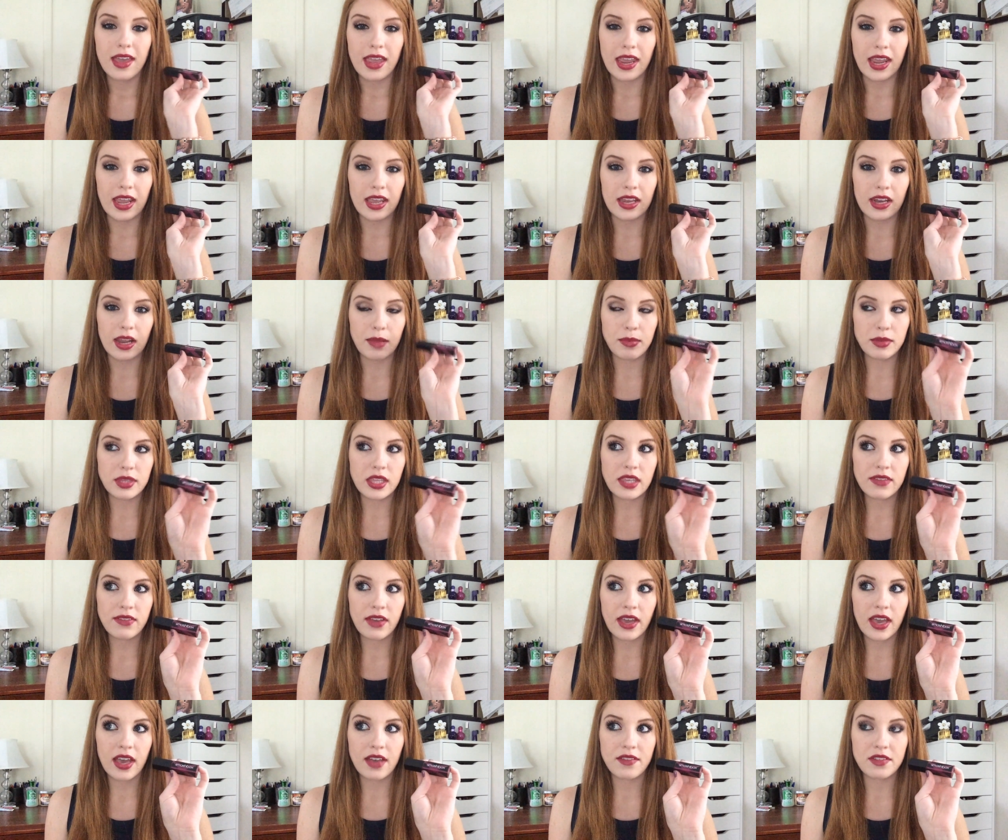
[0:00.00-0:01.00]
and I believe
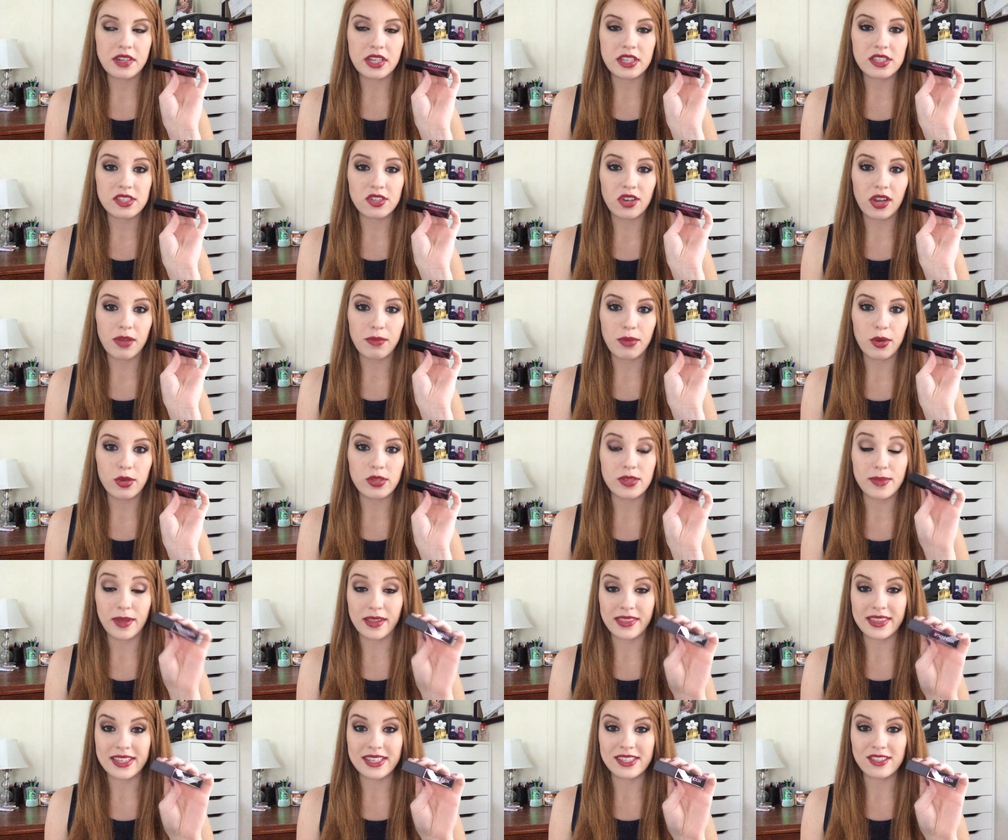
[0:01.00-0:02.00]
I have an Instagram post
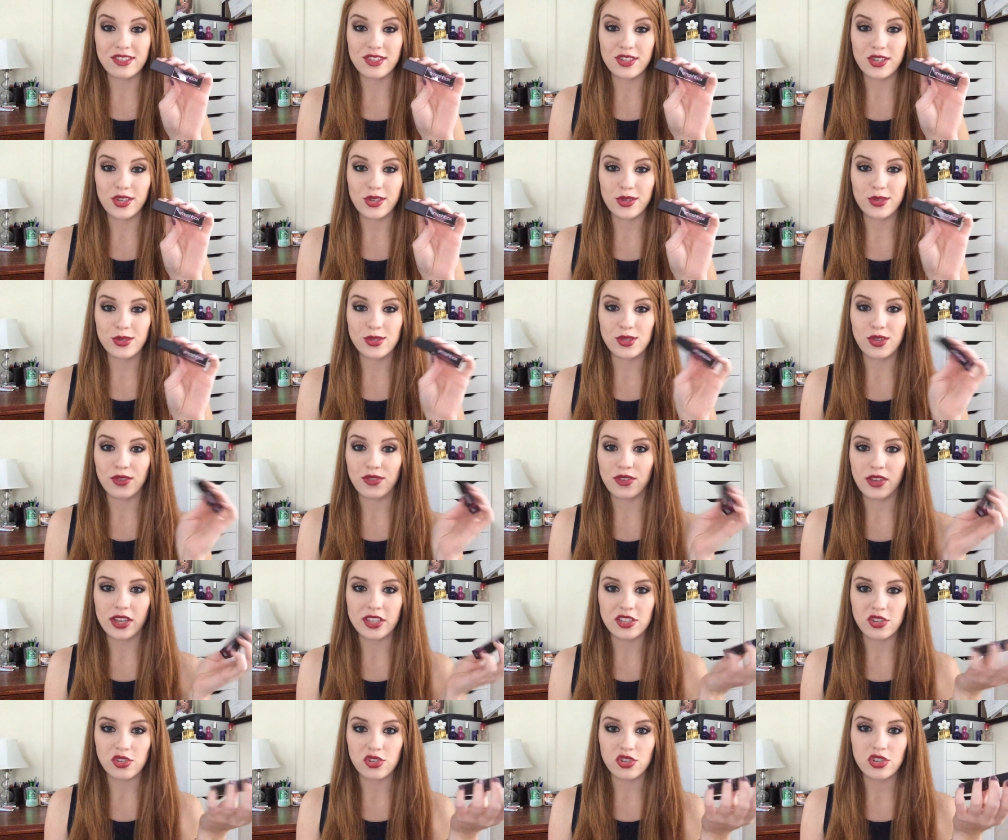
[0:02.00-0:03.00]
about this too, so if you
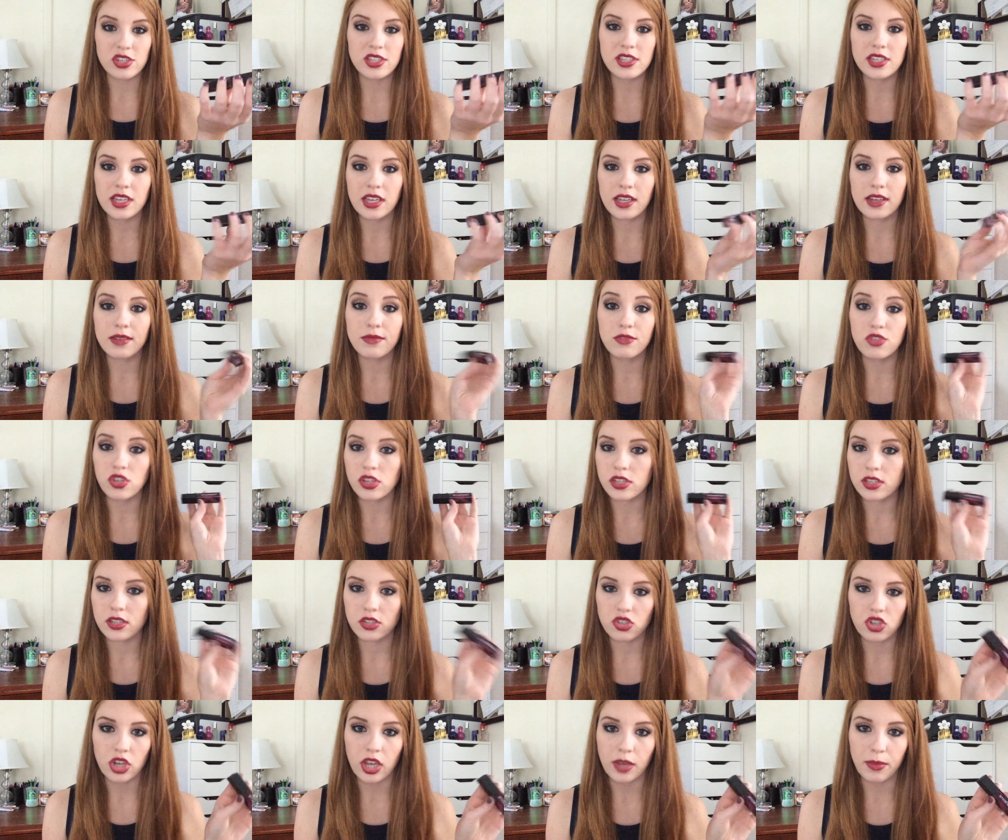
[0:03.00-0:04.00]
guys are interested,
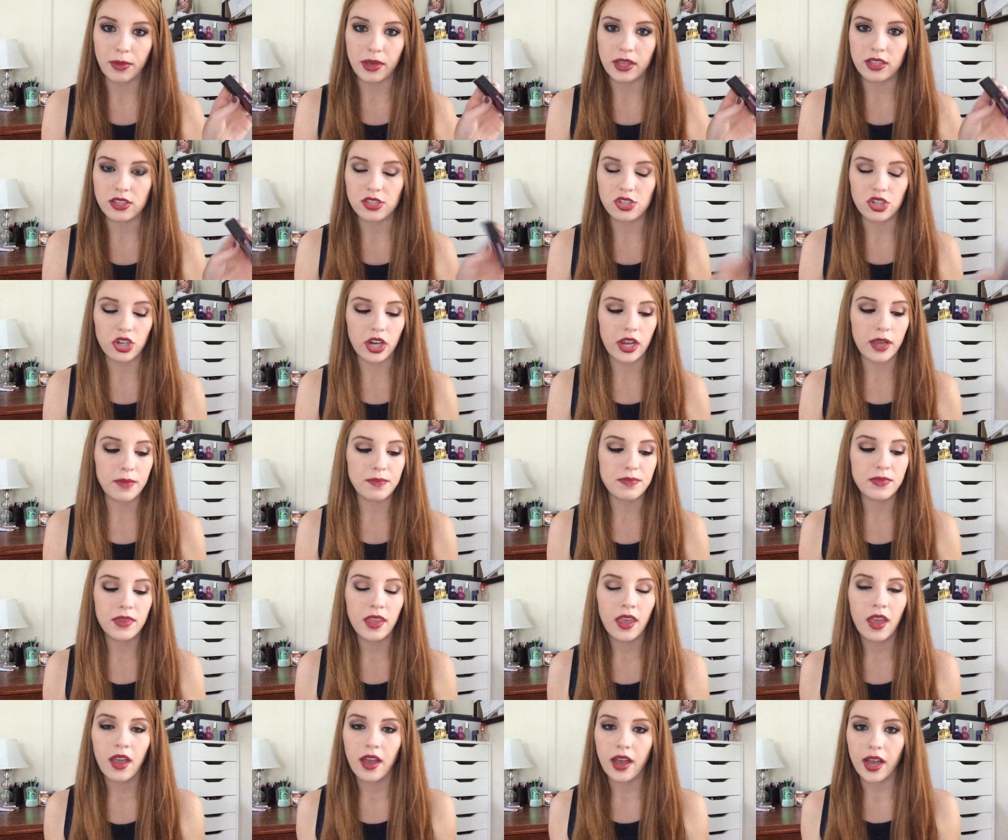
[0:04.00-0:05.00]
just check my Instagram.
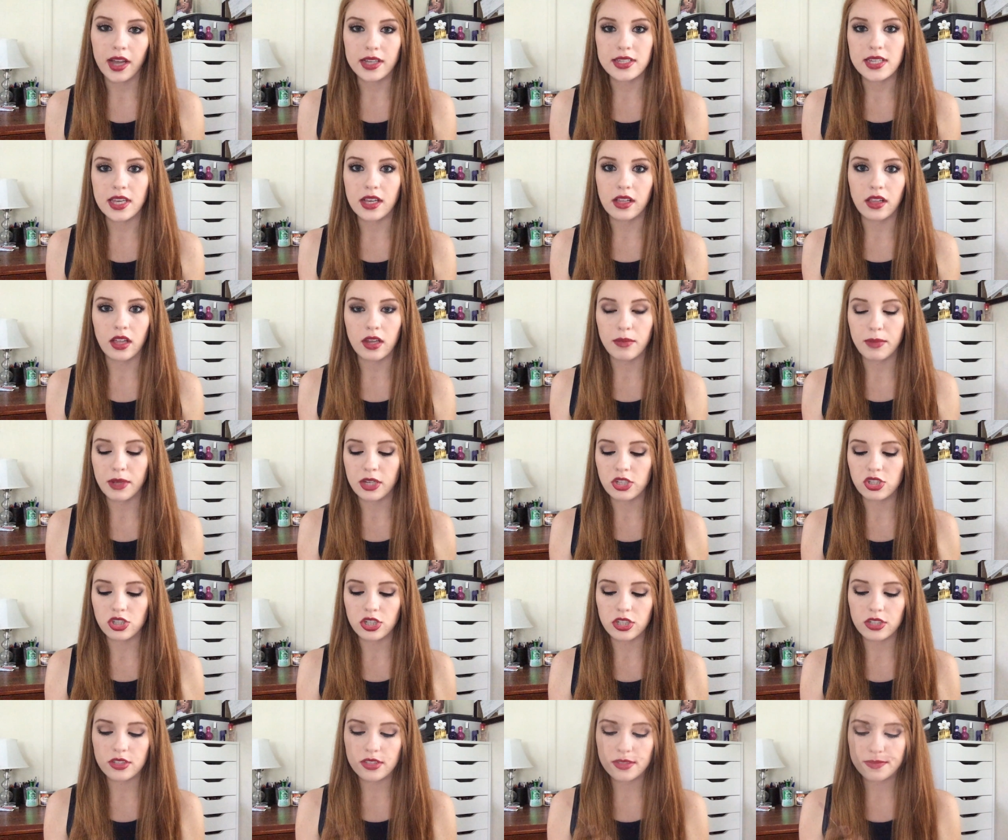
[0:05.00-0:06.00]
I take a lot of
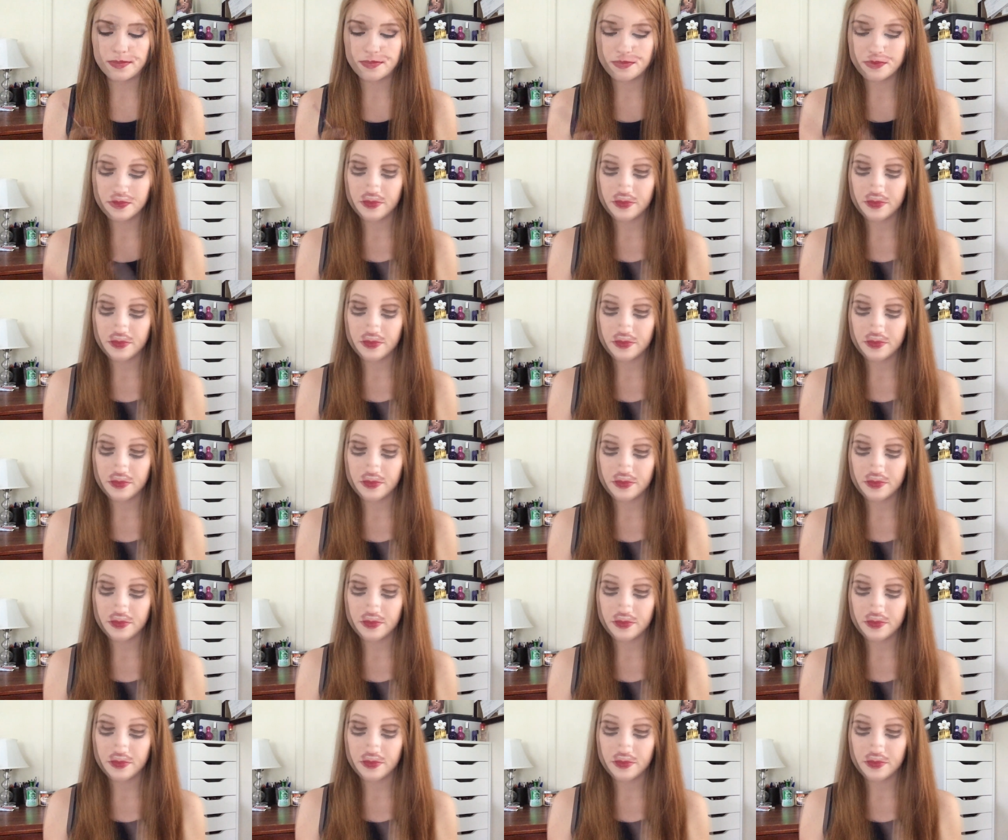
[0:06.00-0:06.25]
pictures.